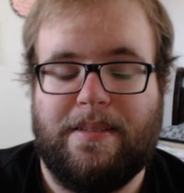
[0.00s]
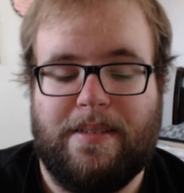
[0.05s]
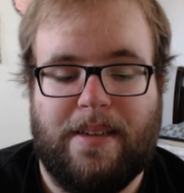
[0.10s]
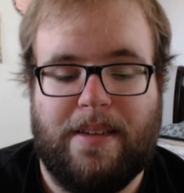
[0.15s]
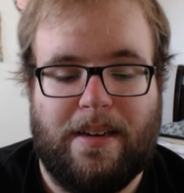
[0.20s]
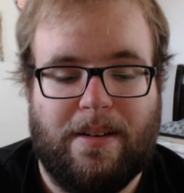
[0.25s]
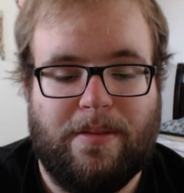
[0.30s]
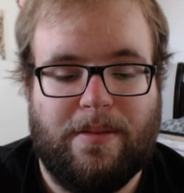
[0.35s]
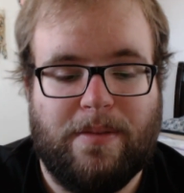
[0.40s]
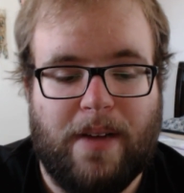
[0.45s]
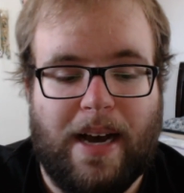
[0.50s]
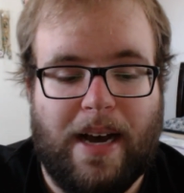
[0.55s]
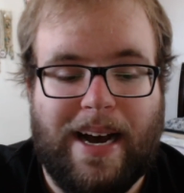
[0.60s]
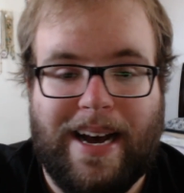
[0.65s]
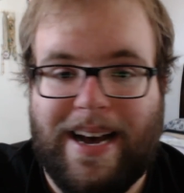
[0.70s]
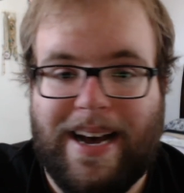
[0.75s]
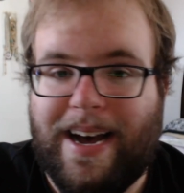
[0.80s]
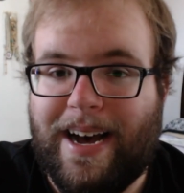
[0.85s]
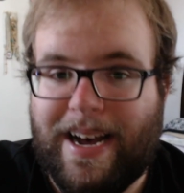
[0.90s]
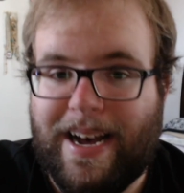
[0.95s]
you know,
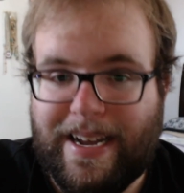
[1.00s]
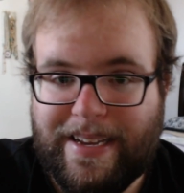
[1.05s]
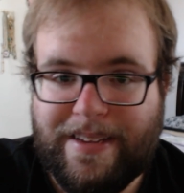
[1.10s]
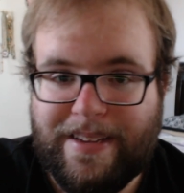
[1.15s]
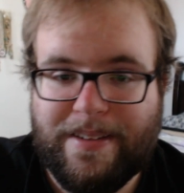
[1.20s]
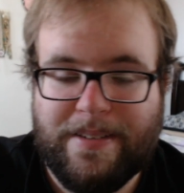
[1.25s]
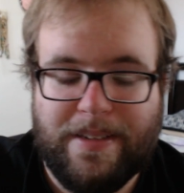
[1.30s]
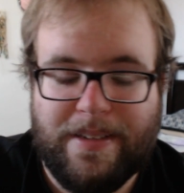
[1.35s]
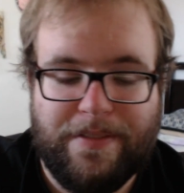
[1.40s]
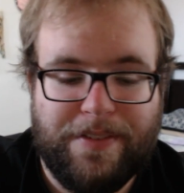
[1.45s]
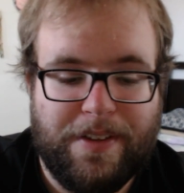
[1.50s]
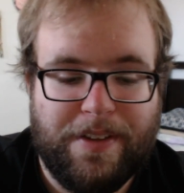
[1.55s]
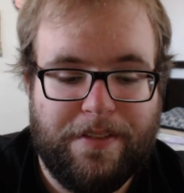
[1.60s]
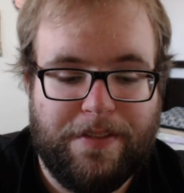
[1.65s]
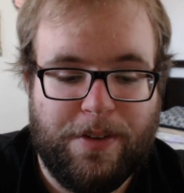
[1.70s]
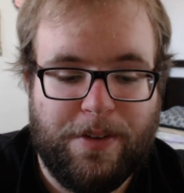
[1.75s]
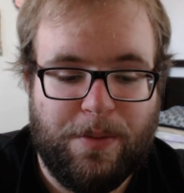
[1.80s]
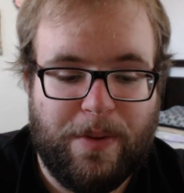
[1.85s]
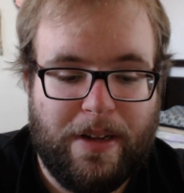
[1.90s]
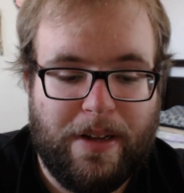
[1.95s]
high,
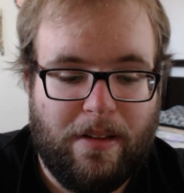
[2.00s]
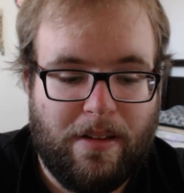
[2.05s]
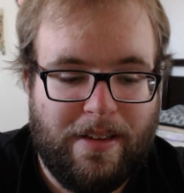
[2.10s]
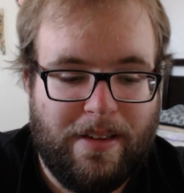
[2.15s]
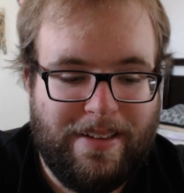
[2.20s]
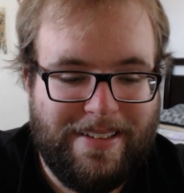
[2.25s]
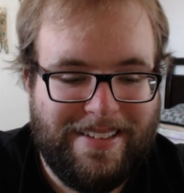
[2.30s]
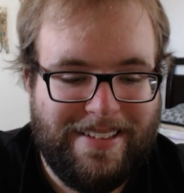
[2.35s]
if you will.